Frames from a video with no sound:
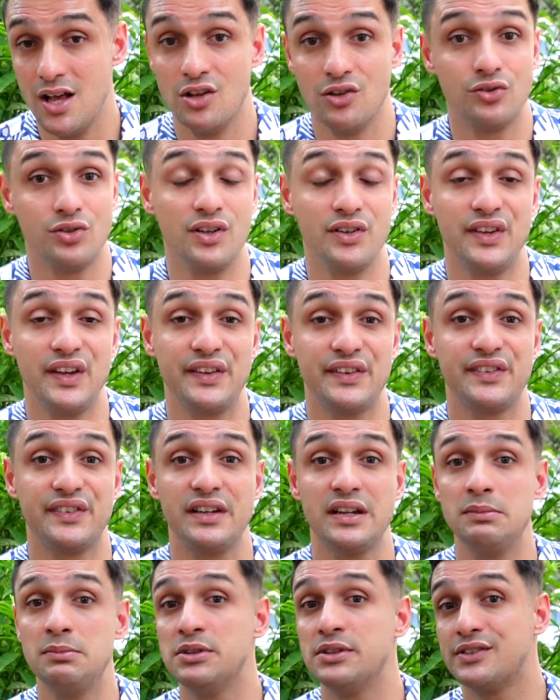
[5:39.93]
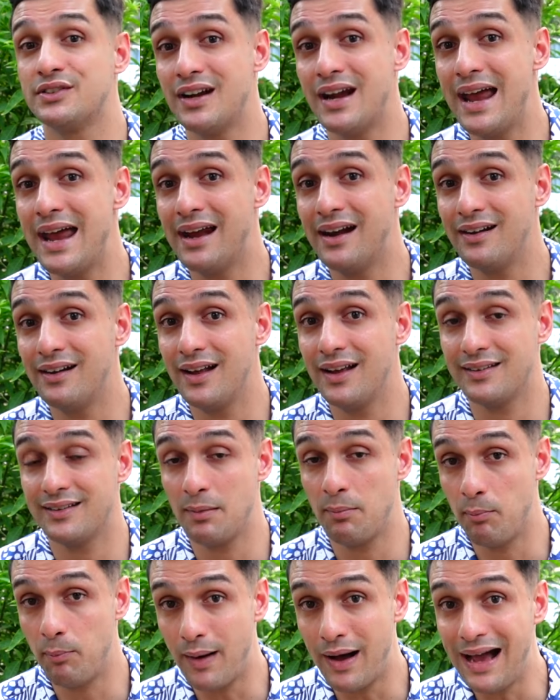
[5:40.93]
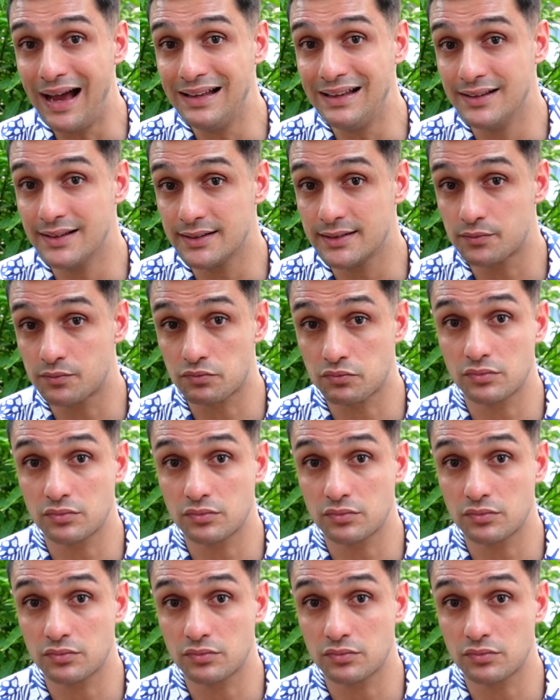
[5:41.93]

So it's extremely rare as a pilot